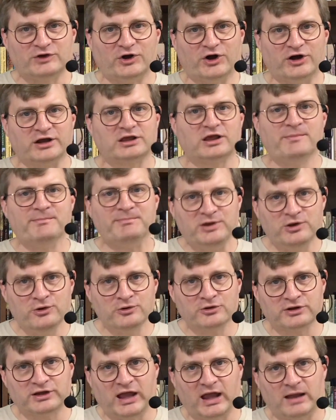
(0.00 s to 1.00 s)
on a
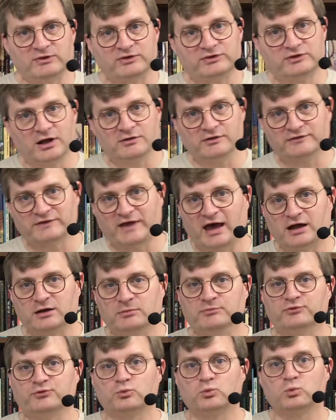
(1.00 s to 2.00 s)
computer game that Douglas
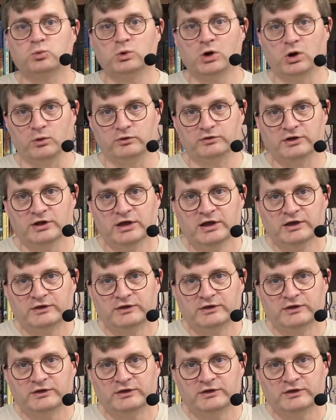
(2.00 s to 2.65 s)
Adams wrote.